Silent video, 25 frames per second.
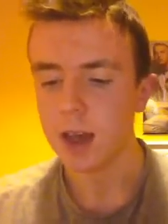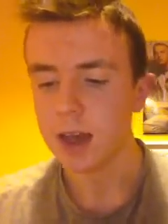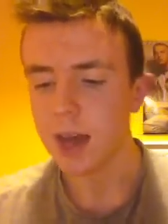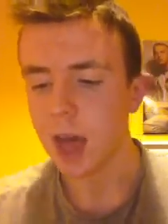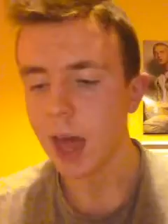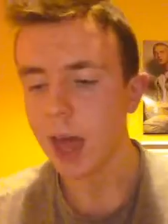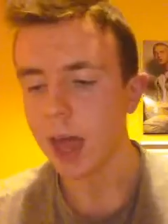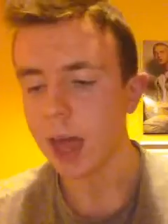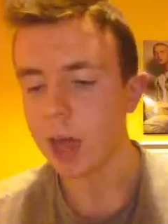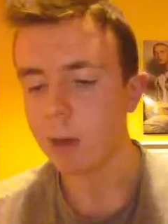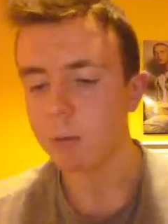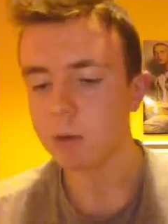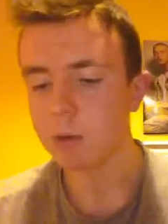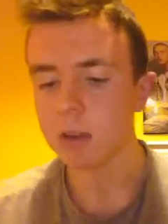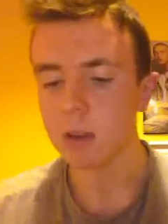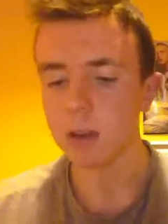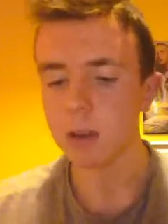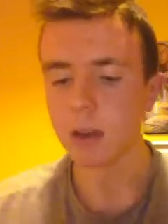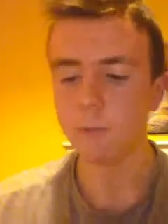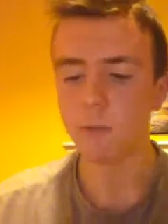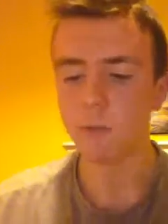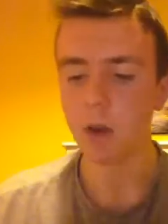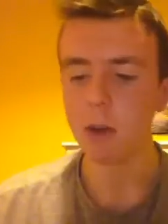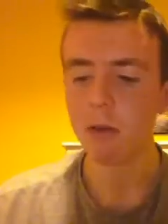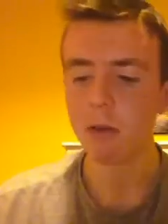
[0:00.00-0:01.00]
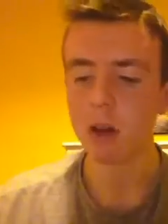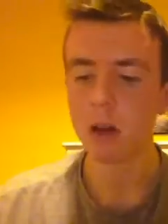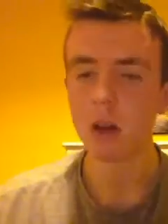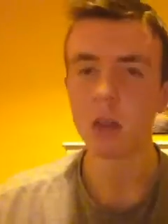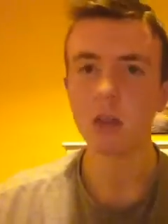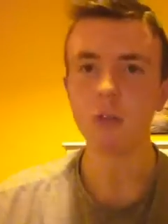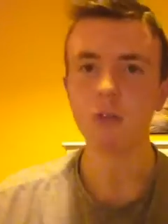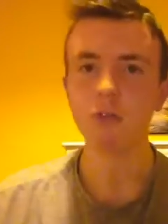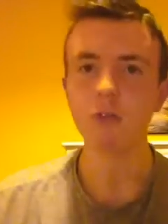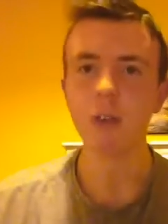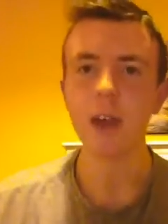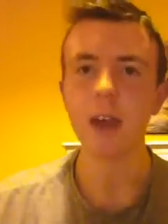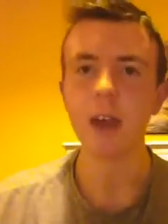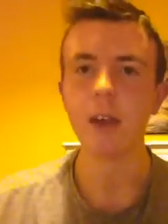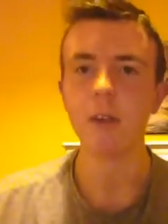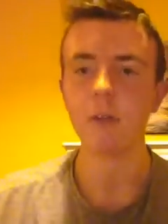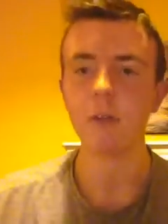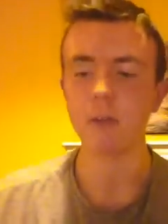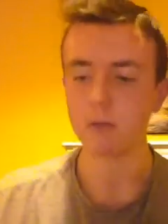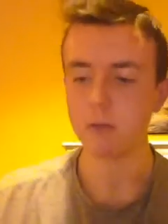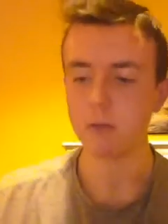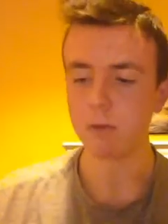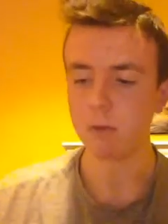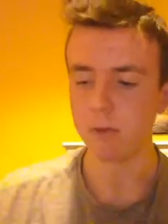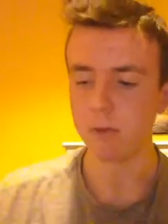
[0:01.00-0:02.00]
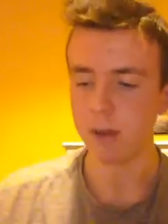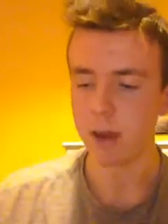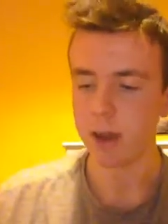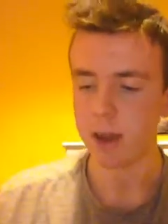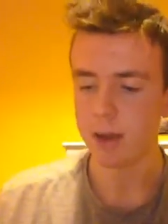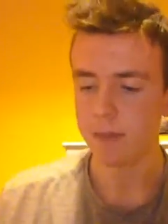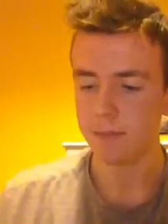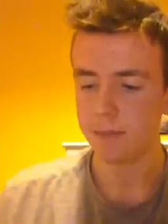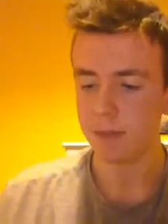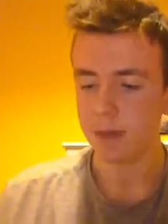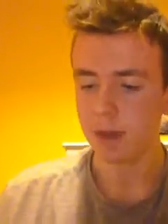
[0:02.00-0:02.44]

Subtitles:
Yeah, he was looking very contrary.